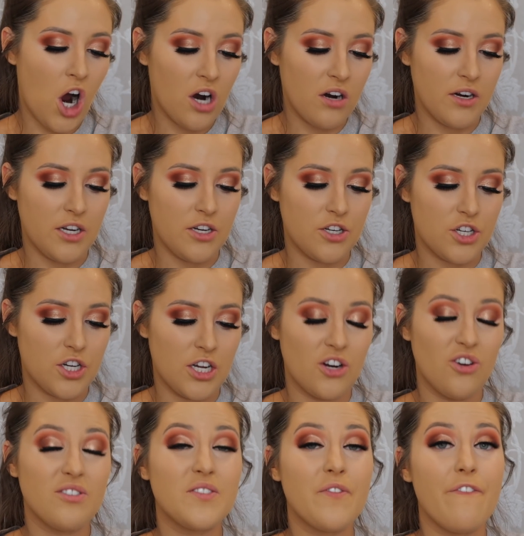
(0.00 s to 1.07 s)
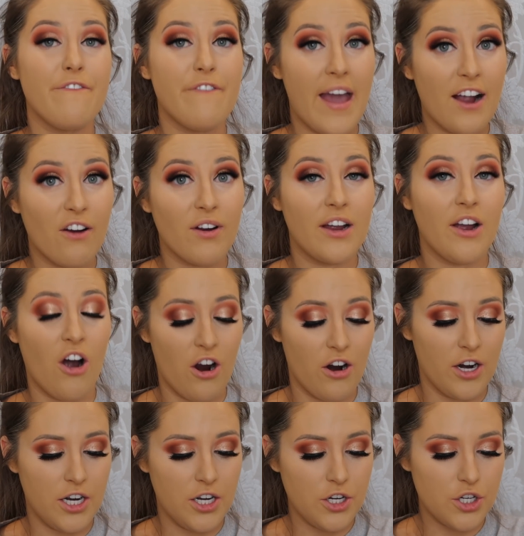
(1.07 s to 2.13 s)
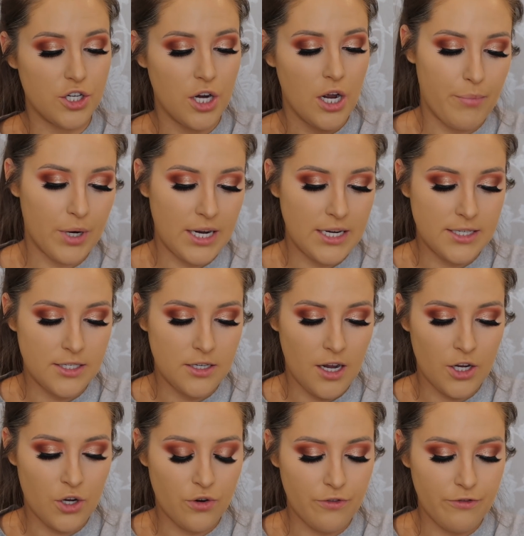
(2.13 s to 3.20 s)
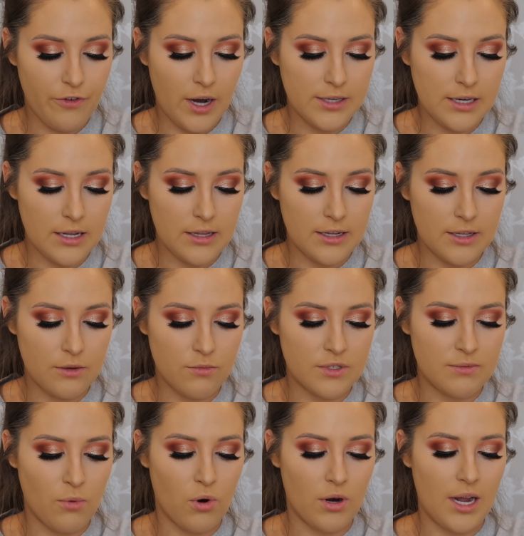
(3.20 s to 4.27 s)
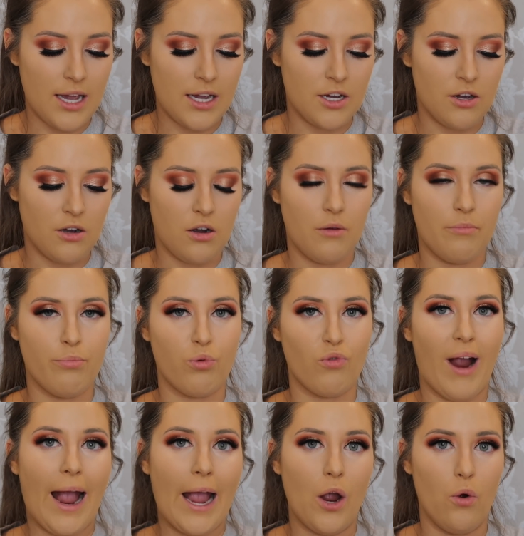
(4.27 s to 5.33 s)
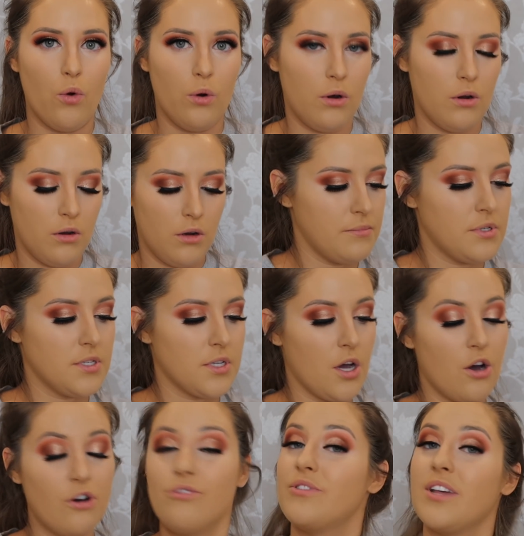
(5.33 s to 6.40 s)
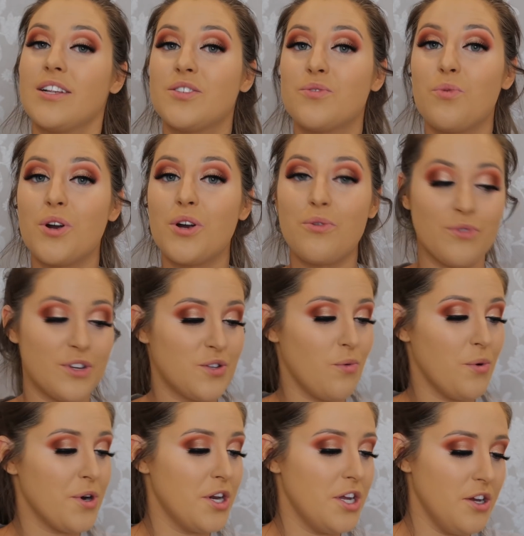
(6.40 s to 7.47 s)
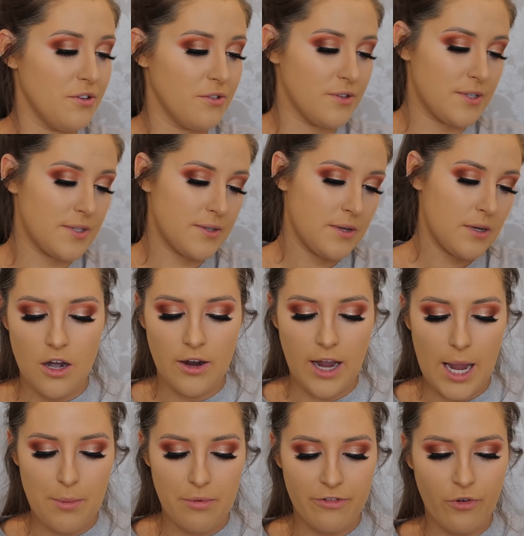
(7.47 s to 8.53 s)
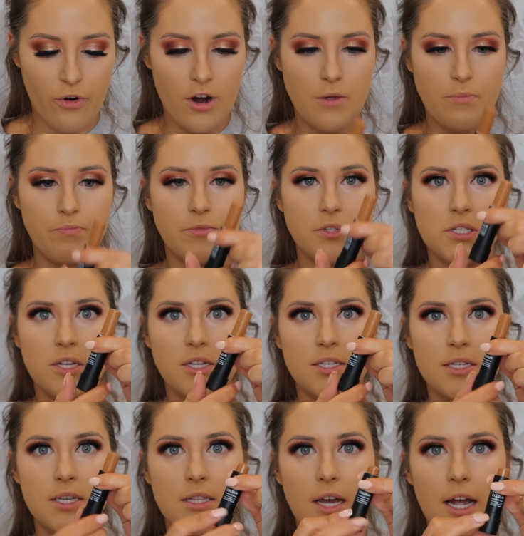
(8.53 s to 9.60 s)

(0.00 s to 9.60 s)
orange, like it looks very orange, but I couldn't find anything that was more like brown. So this is what we're gonna use. Okay, so this is it